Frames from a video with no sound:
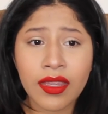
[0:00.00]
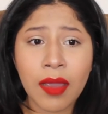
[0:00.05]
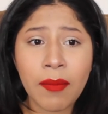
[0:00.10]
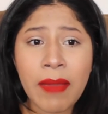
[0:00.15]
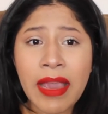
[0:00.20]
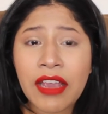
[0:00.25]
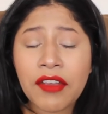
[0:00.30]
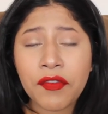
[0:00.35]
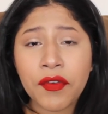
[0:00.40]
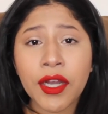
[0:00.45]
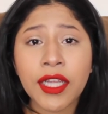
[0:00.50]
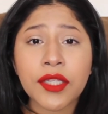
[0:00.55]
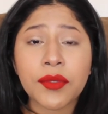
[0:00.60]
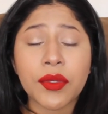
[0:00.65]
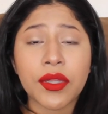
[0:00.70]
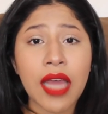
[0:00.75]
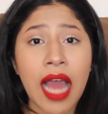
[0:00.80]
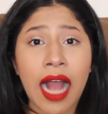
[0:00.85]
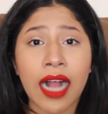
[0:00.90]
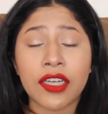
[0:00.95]
make friends
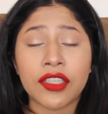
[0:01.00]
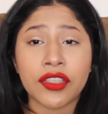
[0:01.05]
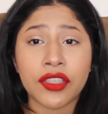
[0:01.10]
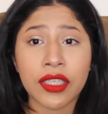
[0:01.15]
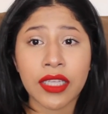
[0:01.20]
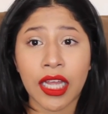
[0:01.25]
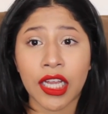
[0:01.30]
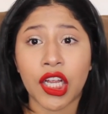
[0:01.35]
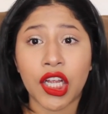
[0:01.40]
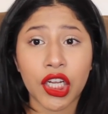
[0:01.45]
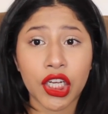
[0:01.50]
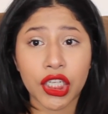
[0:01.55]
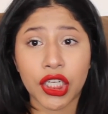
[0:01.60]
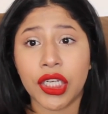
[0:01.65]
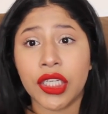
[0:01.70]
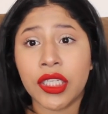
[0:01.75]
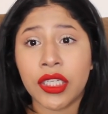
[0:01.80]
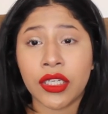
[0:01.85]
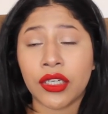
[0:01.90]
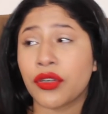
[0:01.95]
with actually like a
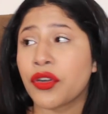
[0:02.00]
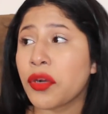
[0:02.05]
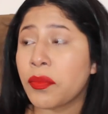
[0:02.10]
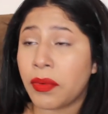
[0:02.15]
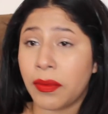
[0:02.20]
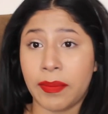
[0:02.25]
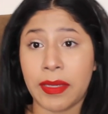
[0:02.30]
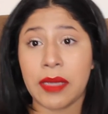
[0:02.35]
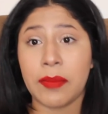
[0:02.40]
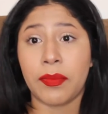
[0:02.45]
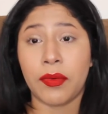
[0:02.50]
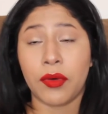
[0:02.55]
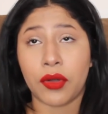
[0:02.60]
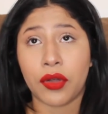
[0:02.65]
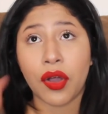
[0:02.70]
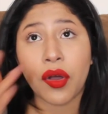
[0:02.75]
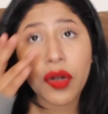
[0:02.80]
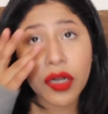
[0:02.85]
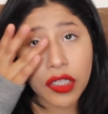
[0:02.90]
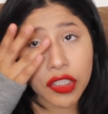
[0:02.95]
good group of people
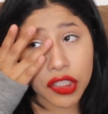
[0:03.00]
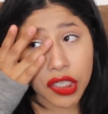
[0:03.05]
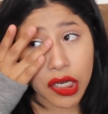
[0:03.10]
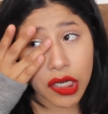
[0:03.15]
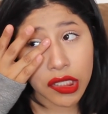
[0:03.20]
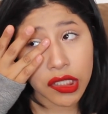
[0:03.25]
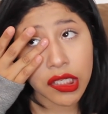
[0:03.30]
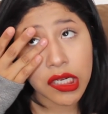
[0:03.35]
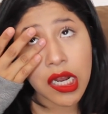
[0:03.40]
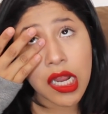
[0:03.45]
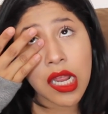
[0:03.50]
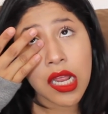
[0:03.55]
go to church